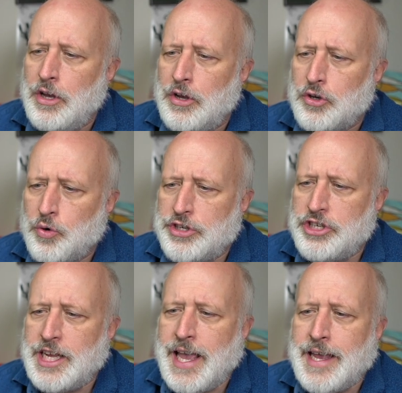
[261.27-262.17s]

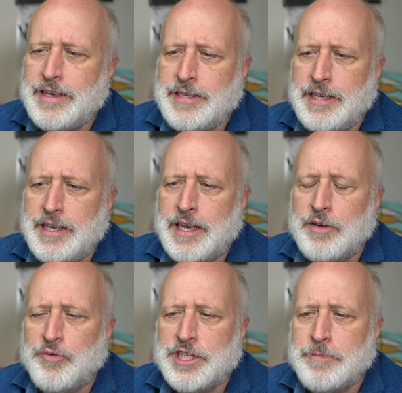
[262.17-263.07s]
Christianity
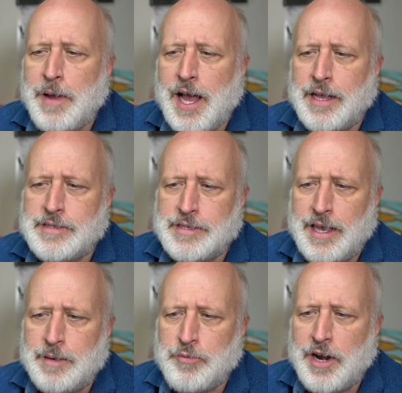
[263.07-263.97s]
in response
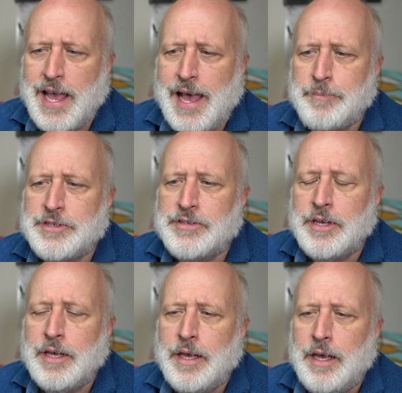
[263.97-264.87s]
and perhaps
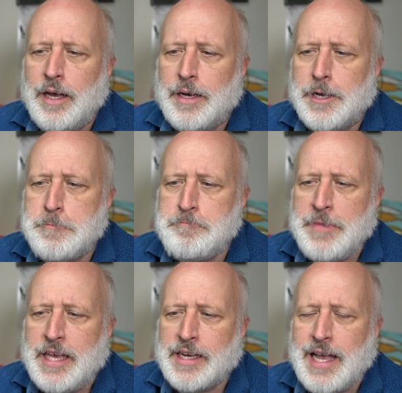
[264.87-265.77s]
um,
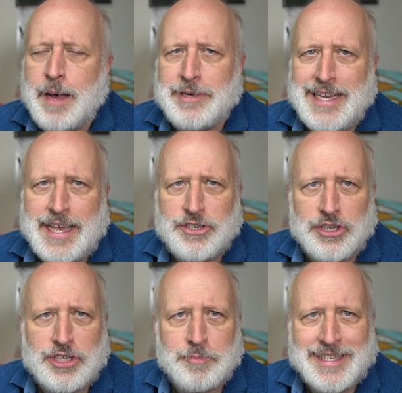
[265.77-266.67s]
in
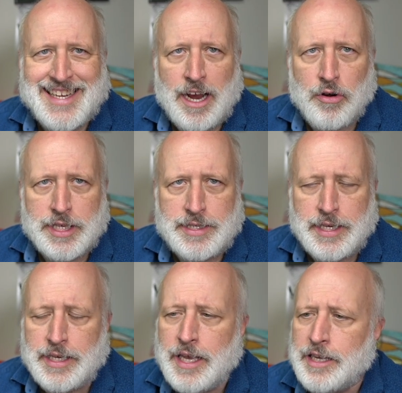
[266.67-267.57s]
accommodation to
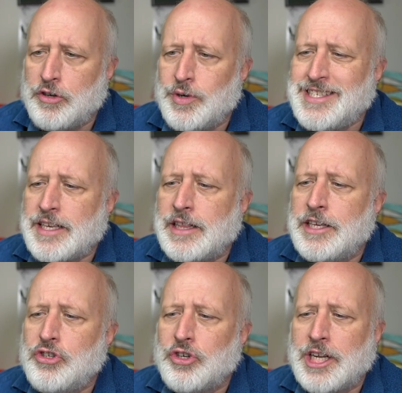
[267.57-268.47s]
modernity
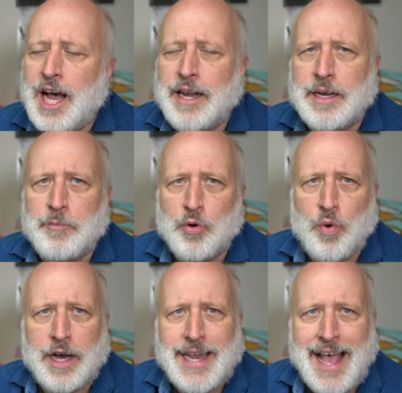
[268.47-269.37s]
increasingly took God number
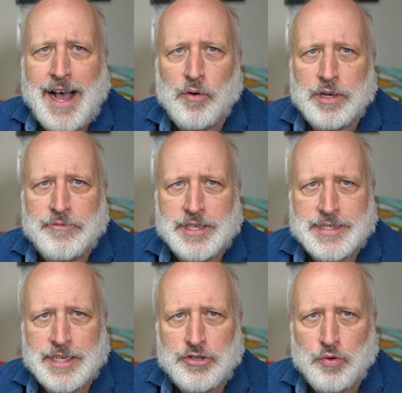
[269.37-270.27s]
one out of the
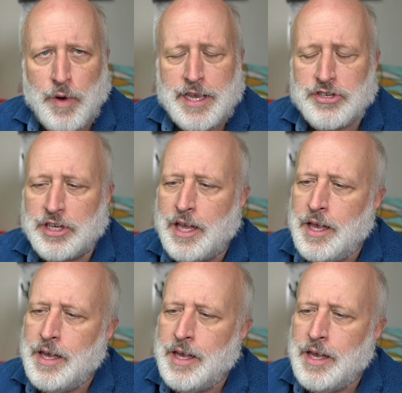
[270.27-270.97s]
situation.